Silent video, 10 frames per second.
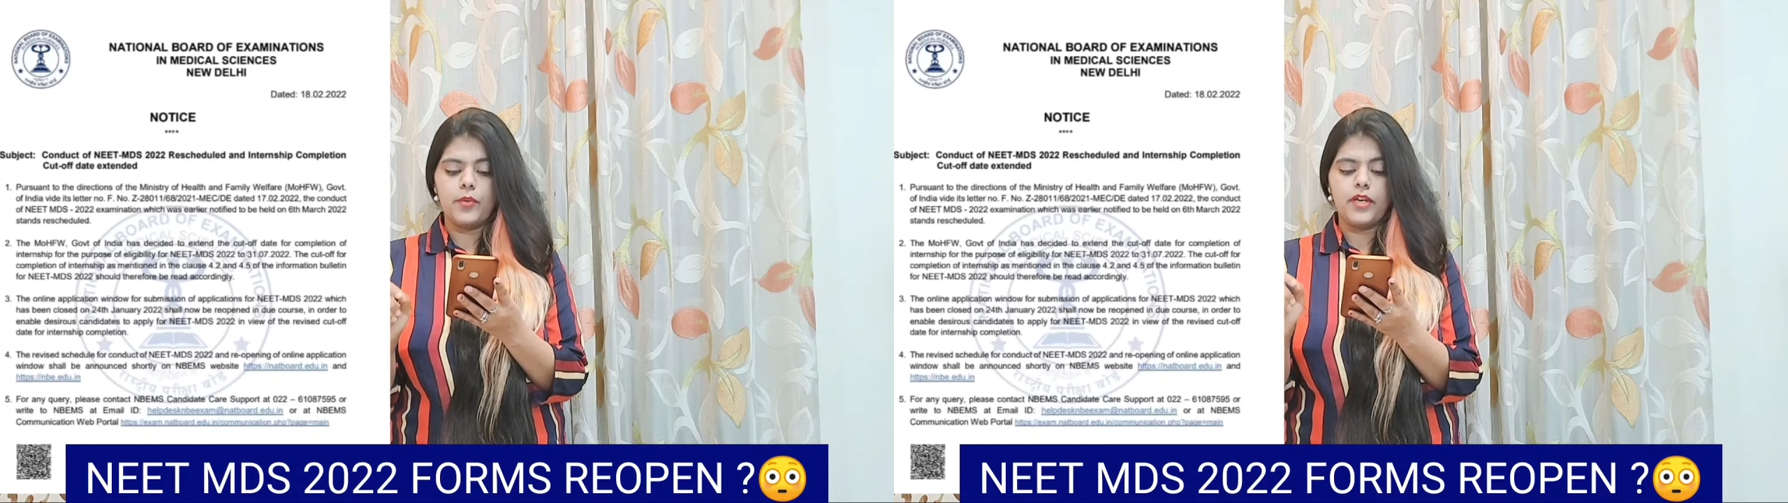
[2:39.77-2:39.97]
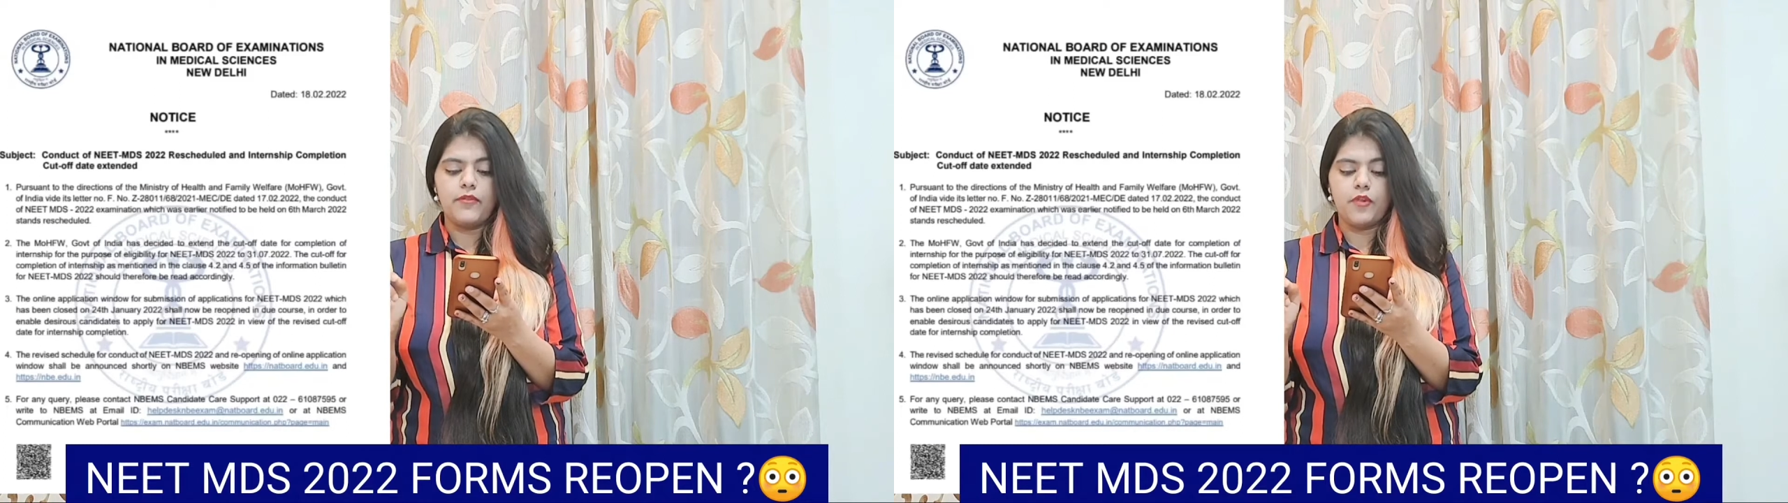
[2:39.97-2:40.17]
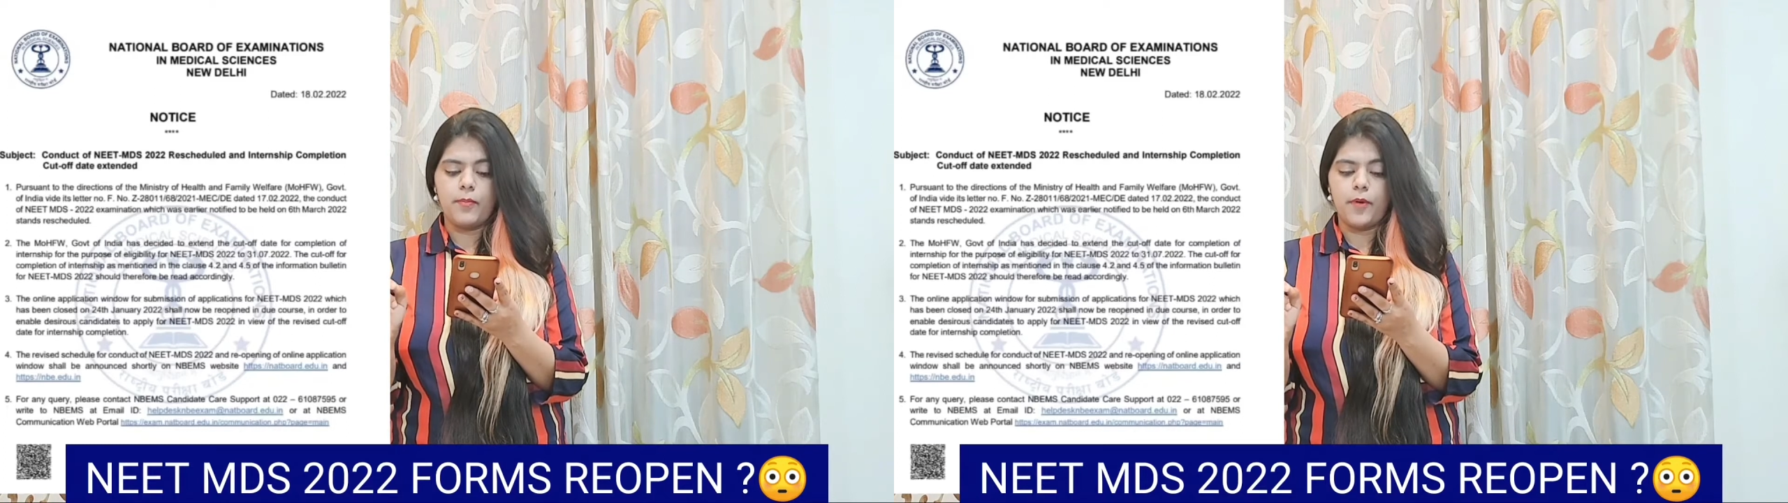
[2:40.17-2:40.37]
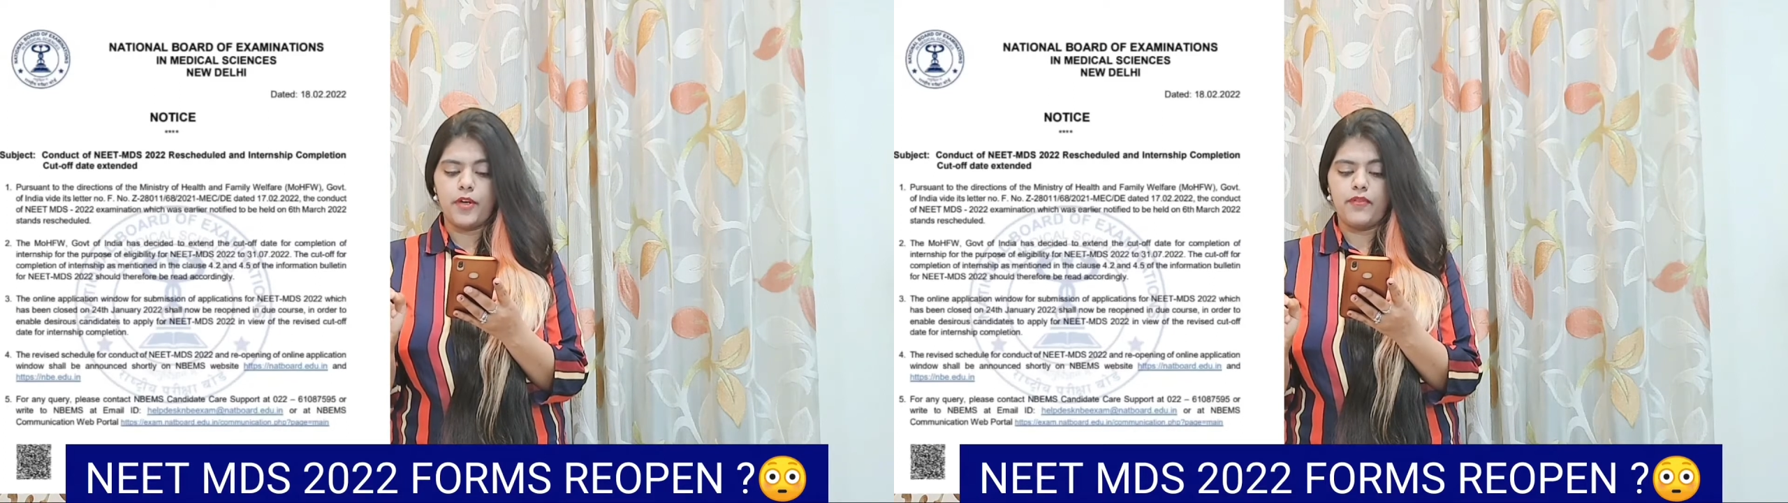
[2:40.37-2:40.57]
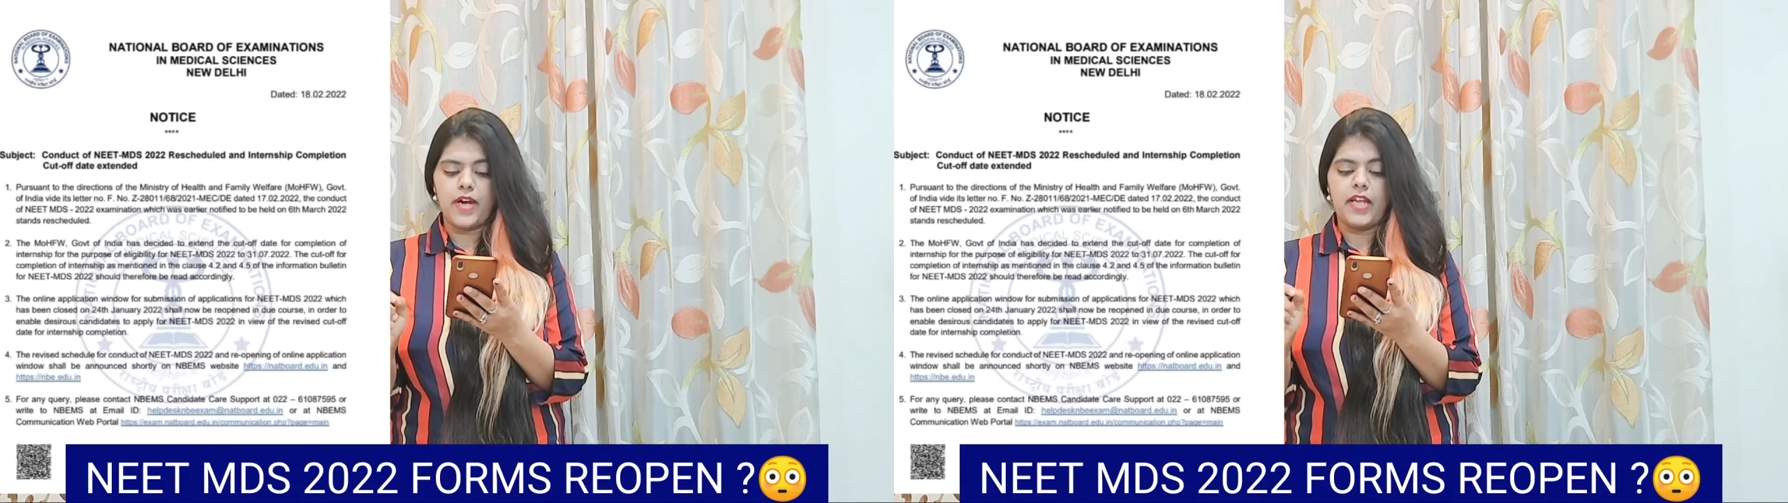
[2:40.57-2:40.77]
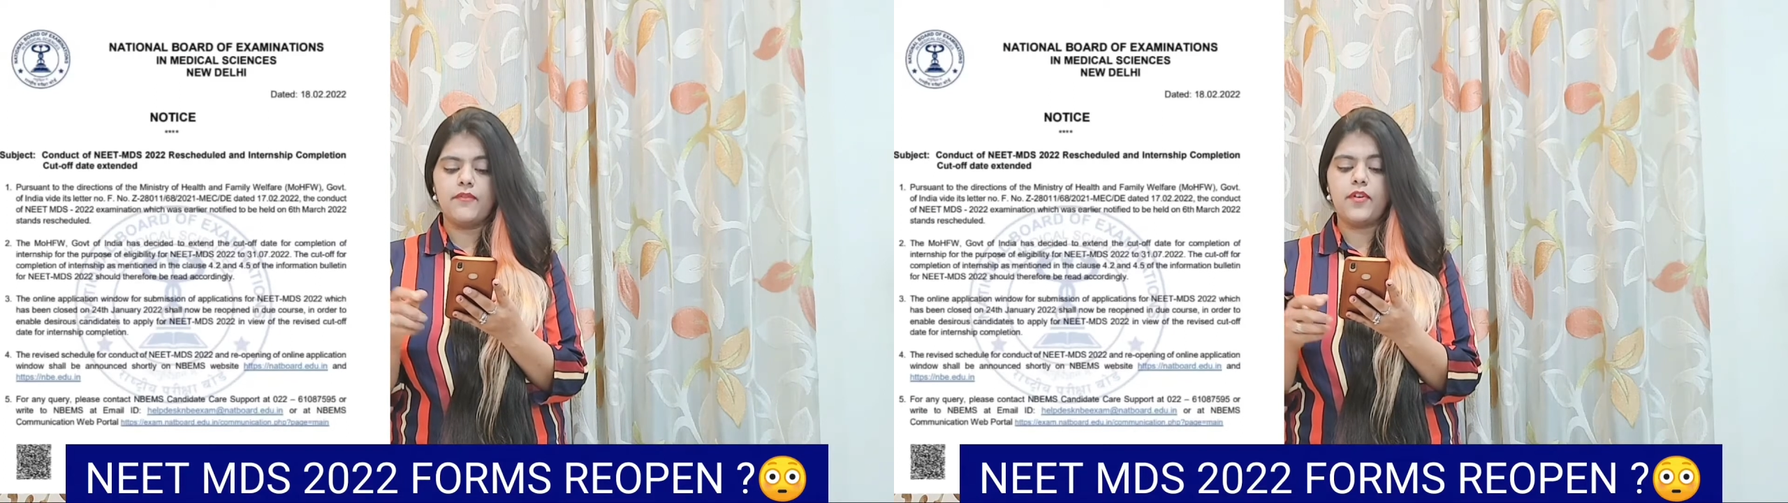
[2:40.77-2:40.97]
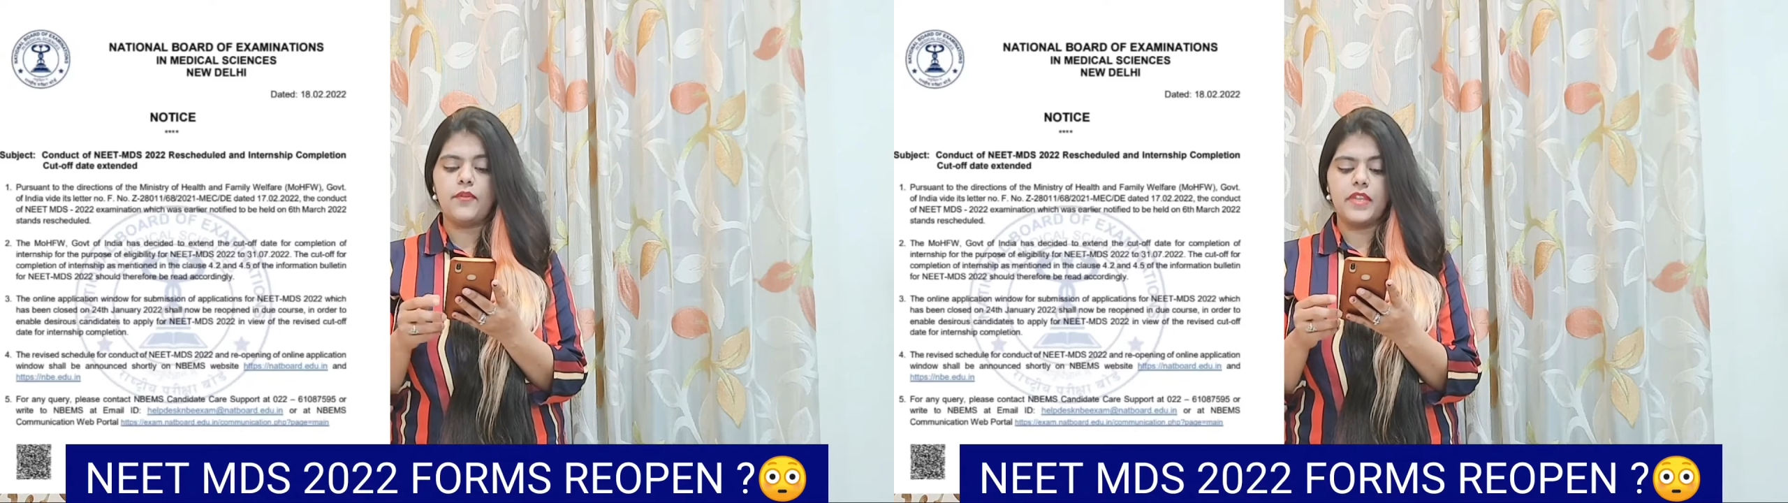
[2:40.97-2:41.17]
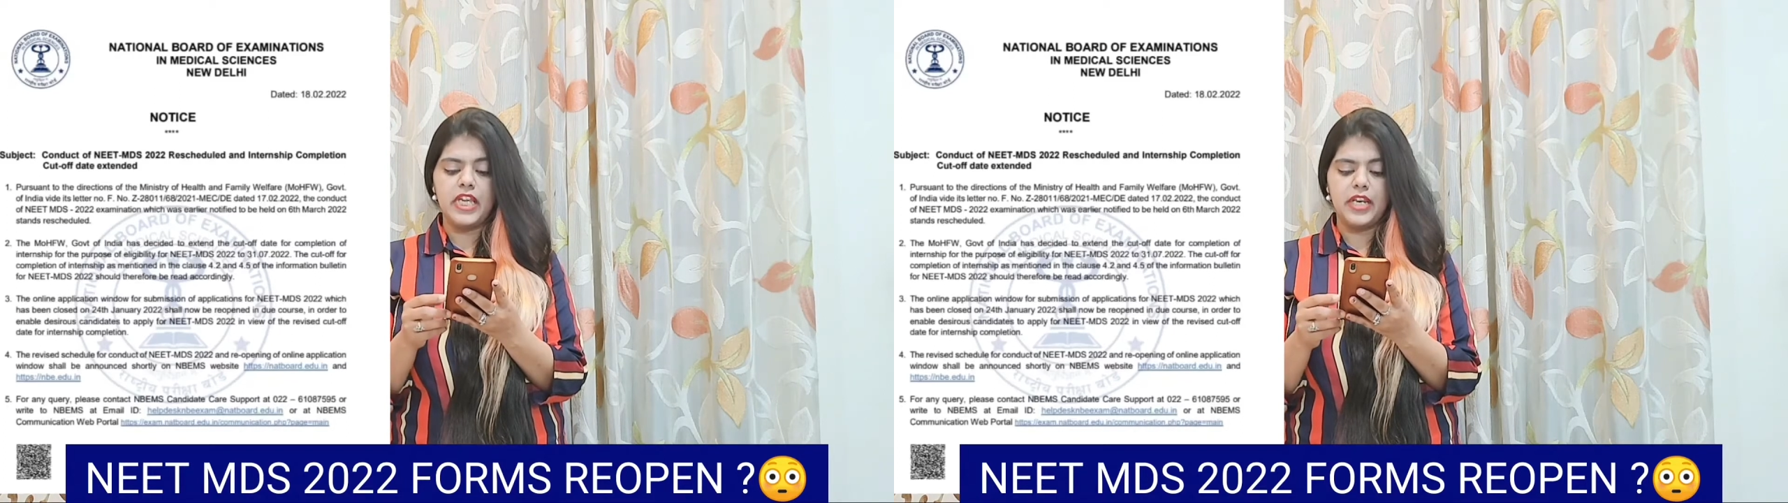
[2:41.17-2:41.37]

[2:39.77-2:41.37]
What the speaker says: and 4.5 of the